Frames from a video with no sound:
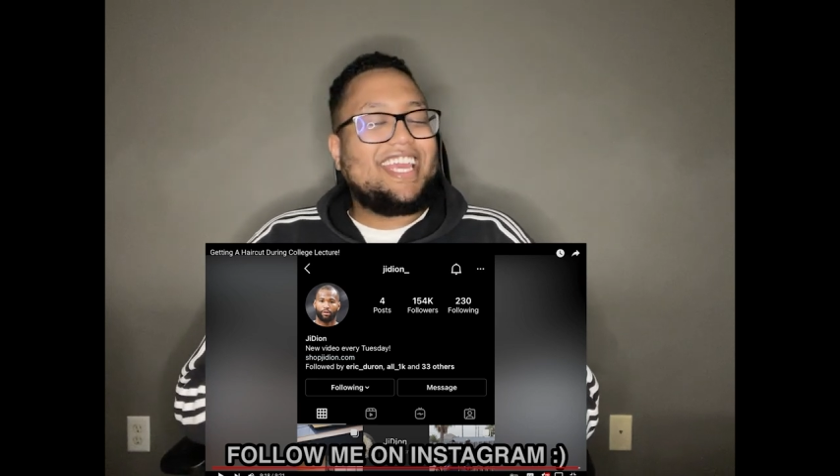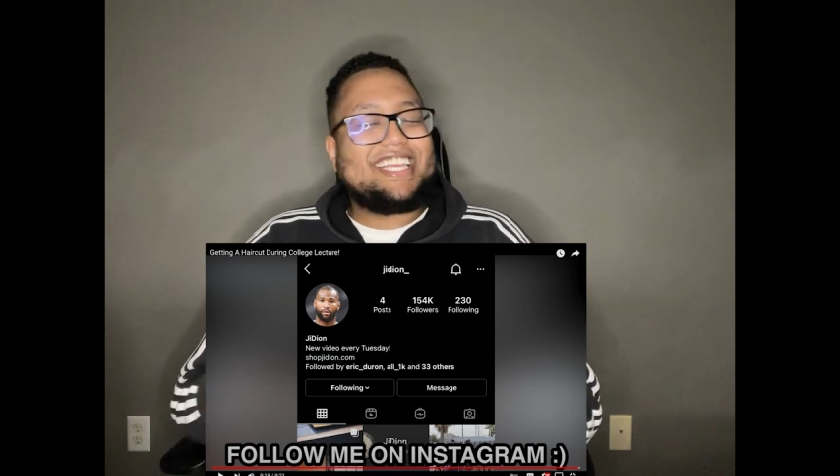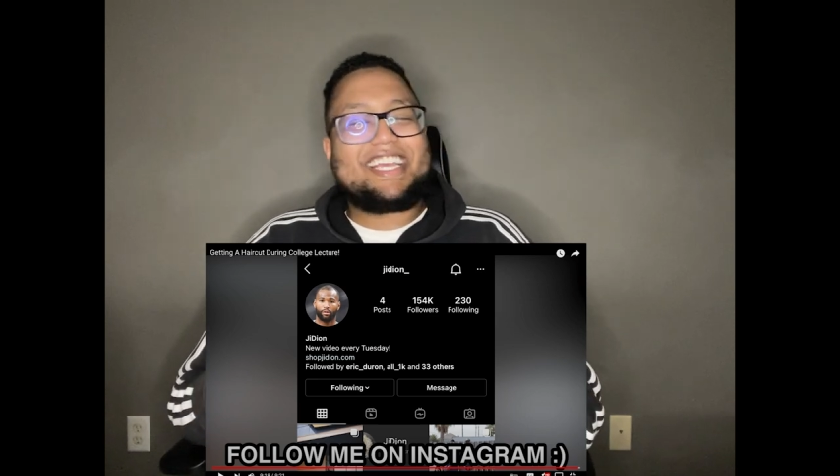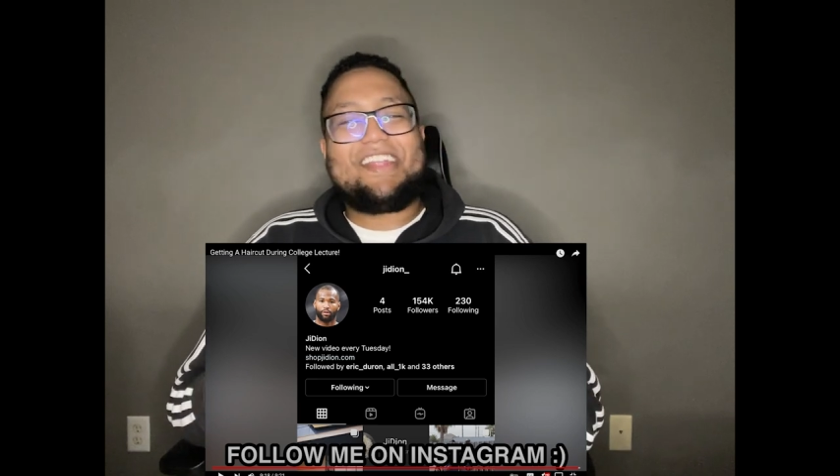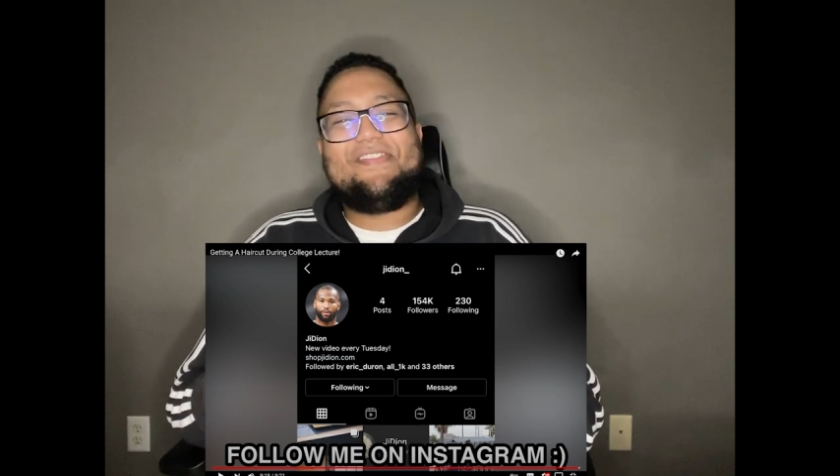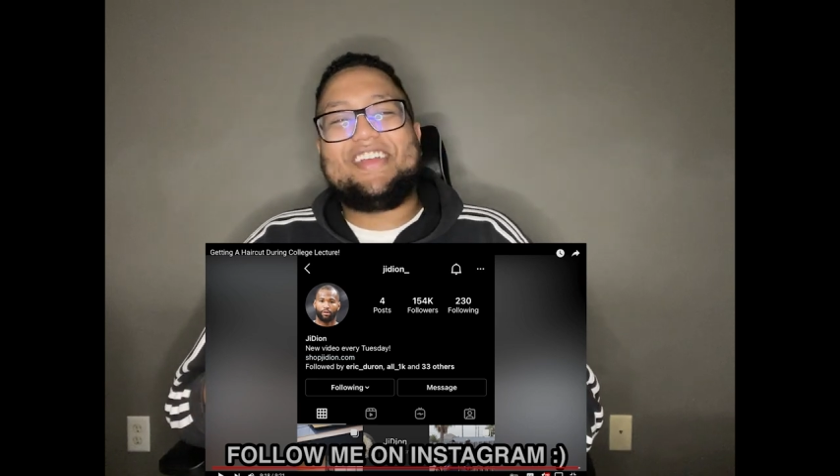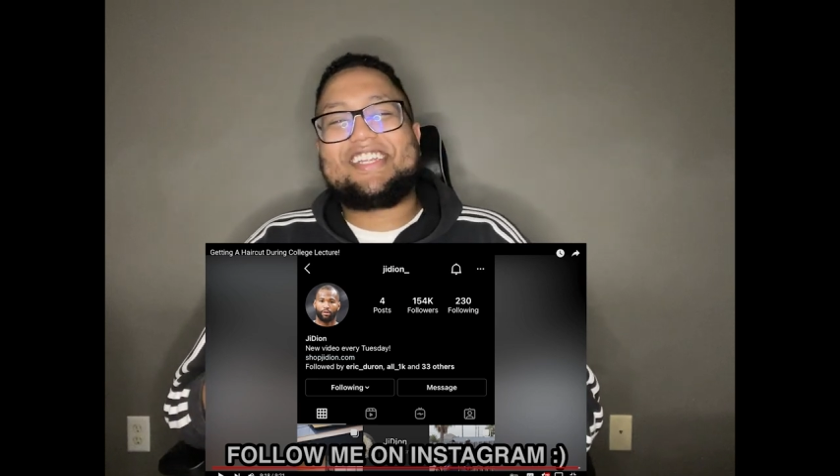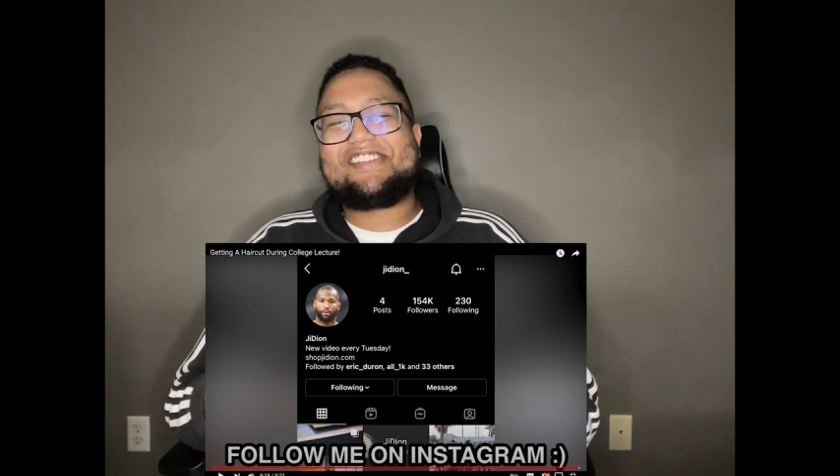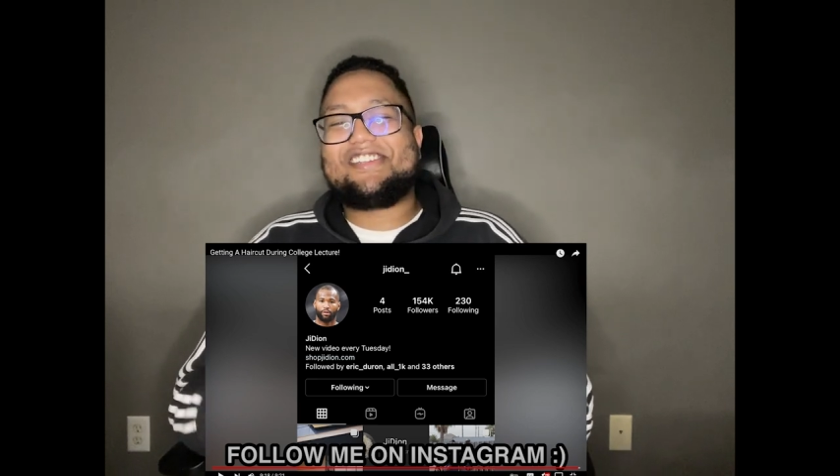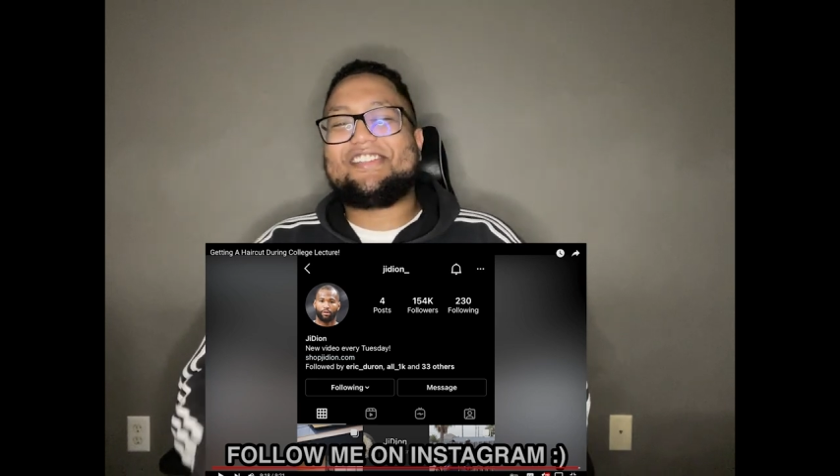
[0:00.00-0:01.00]
You got a
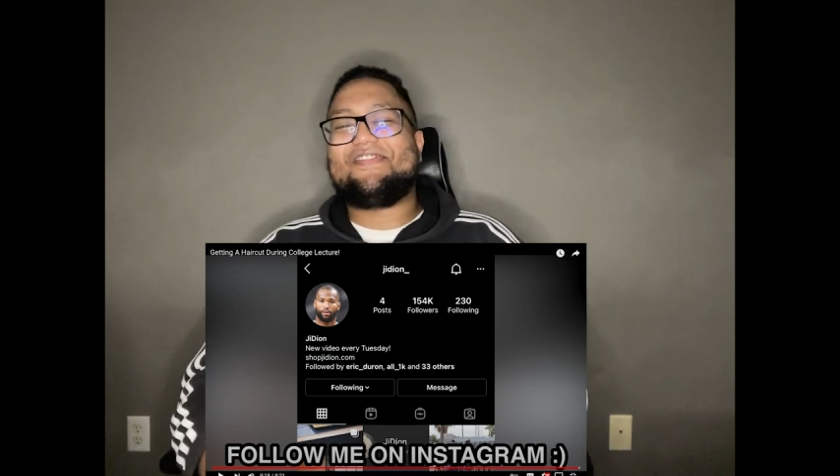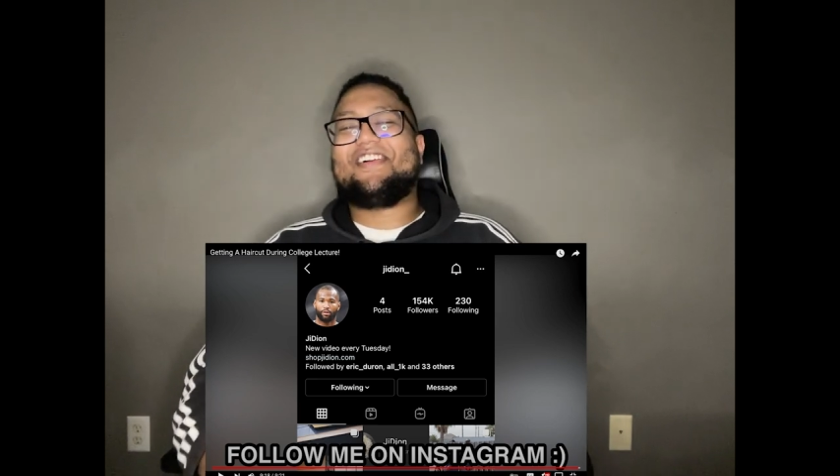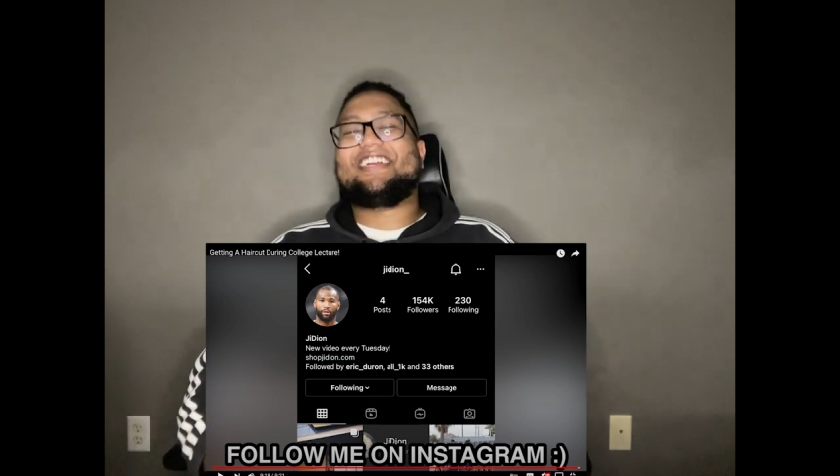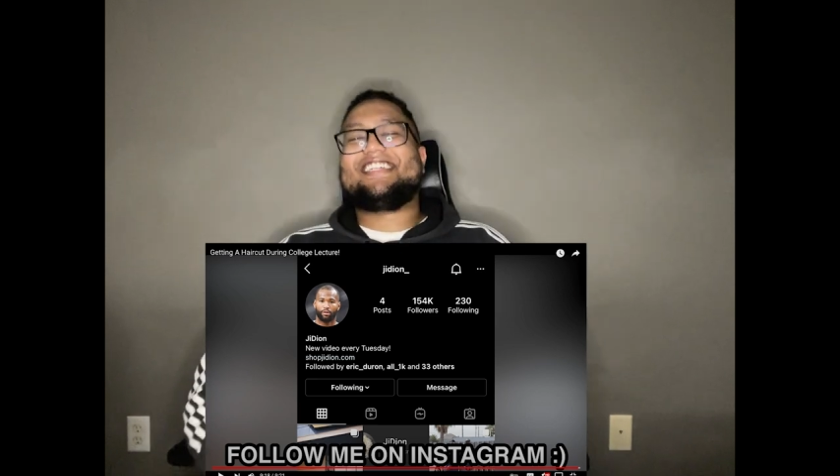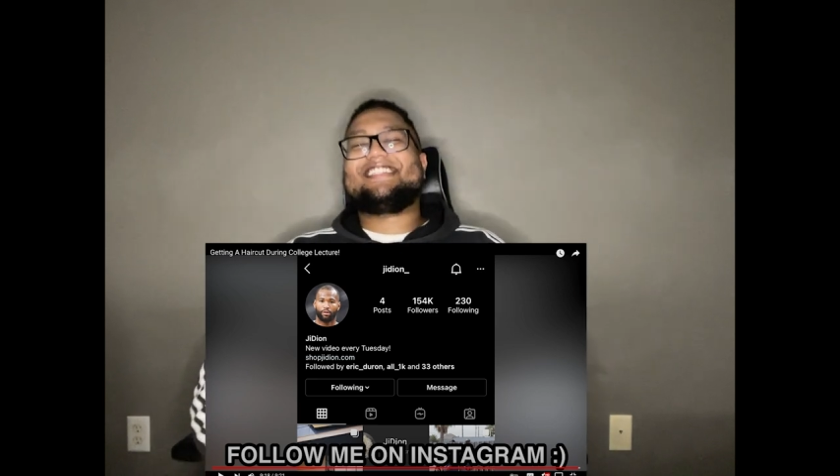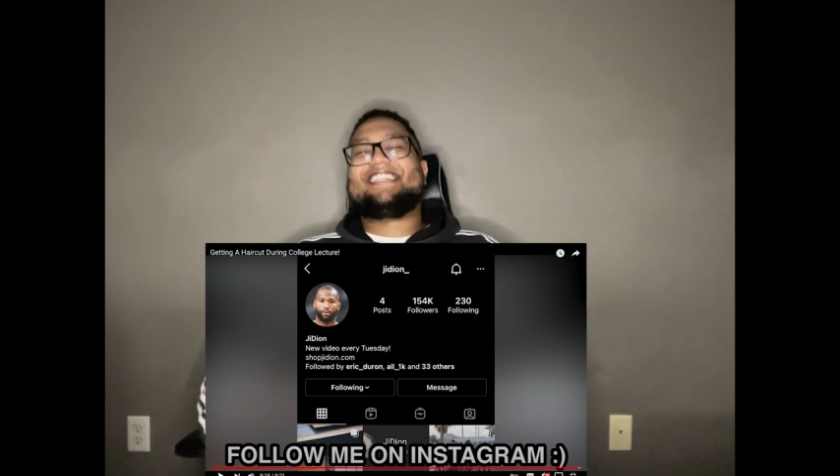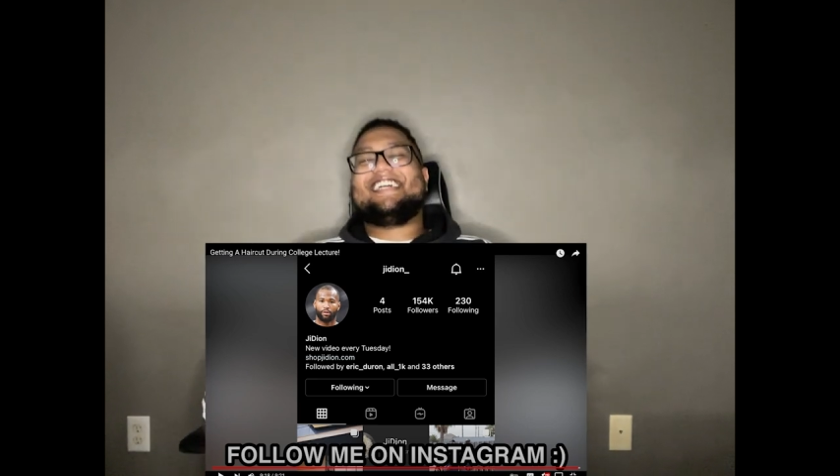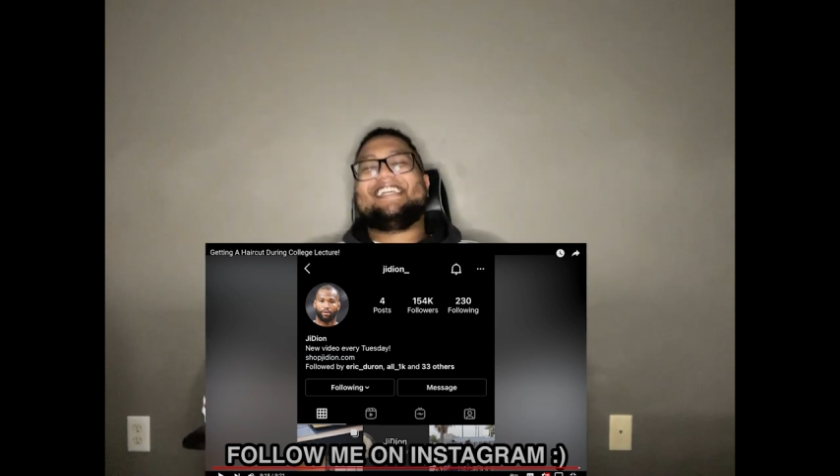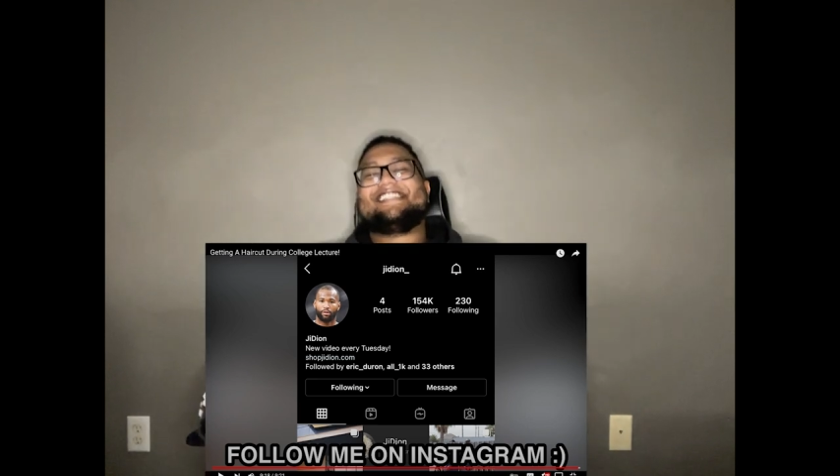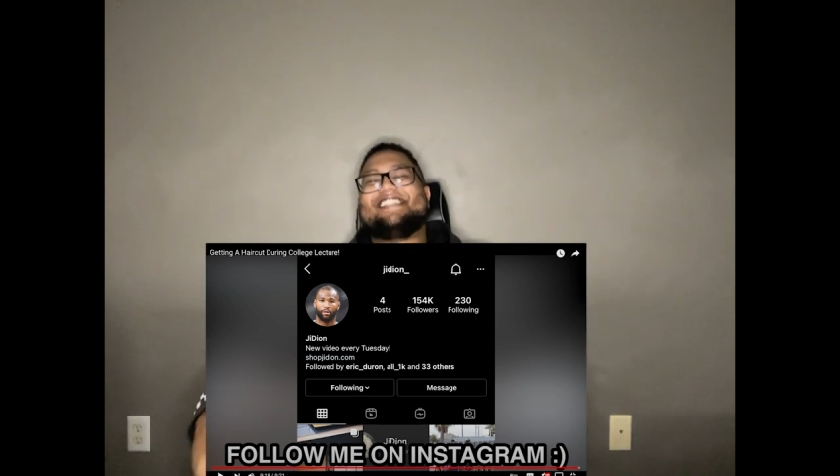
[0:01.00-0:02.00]
picture of DeMarcus
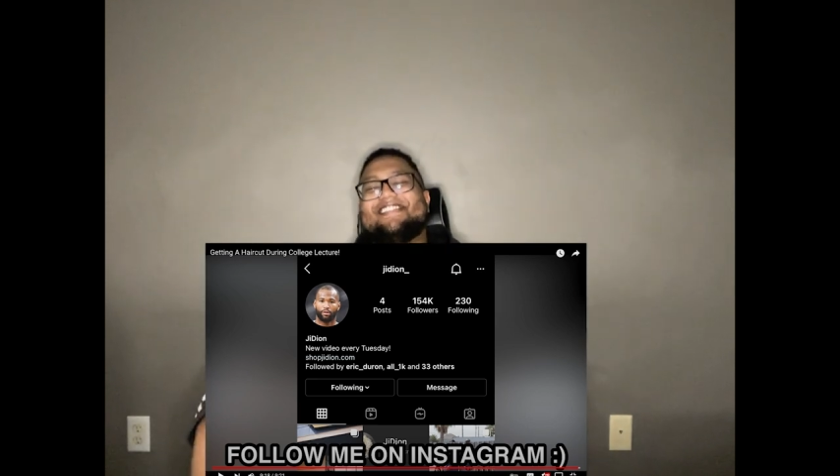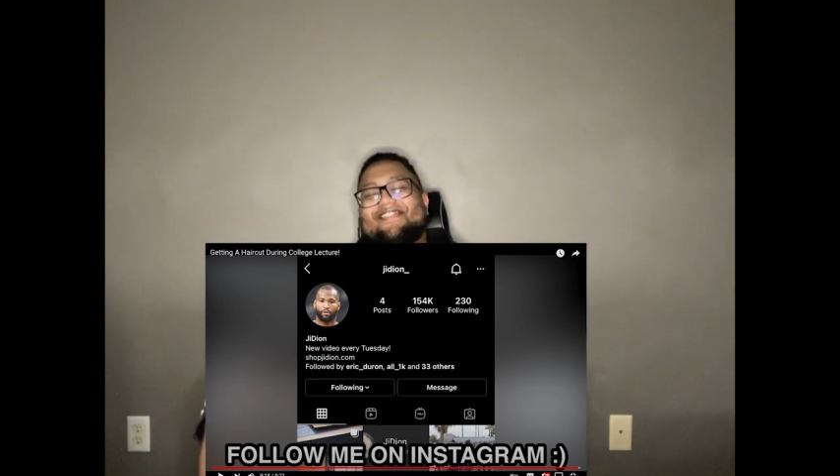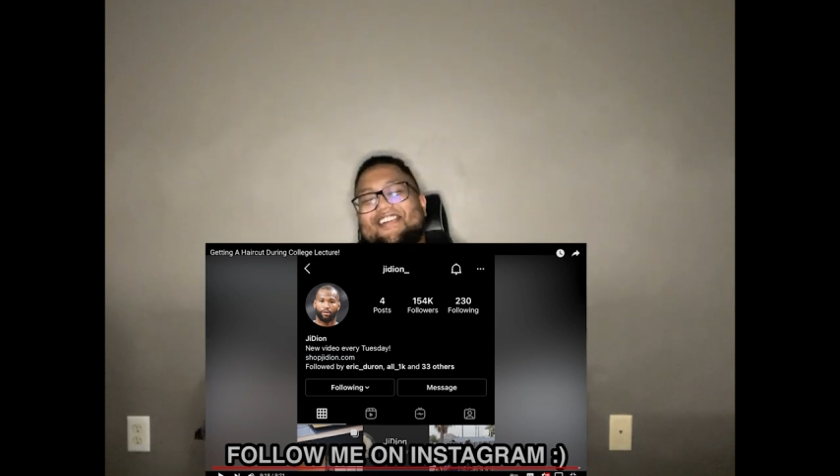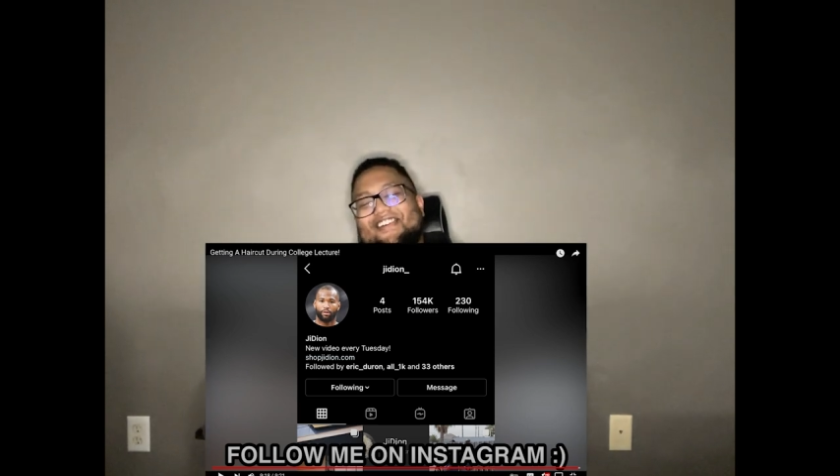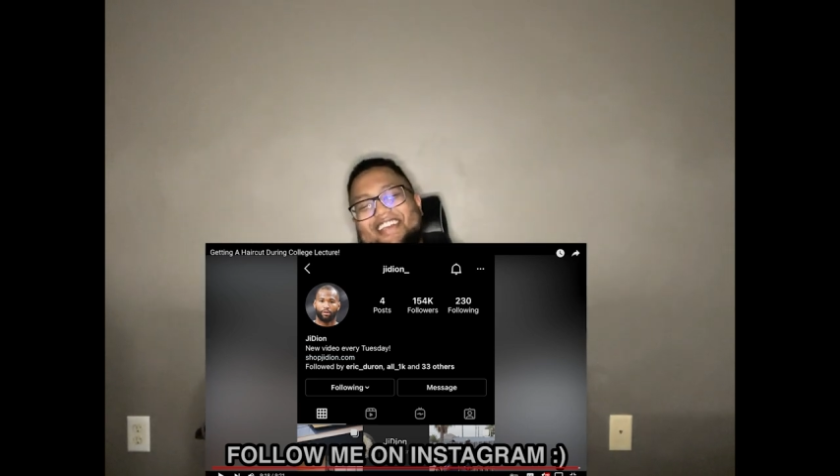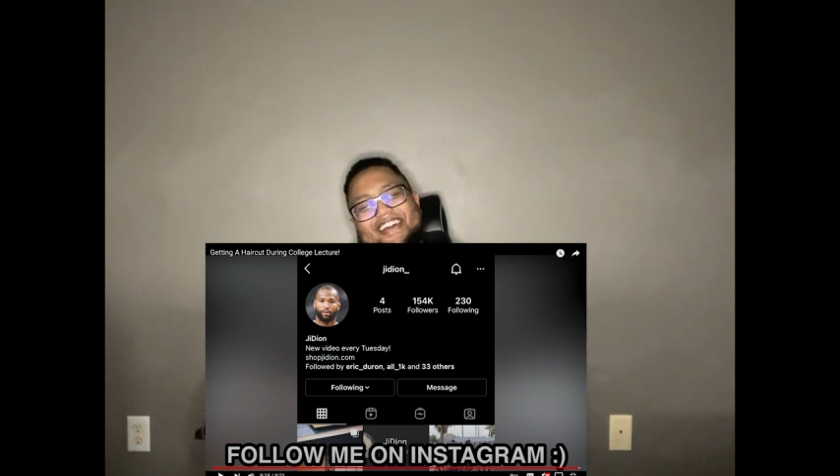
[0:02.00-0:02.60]
Cousins, bro.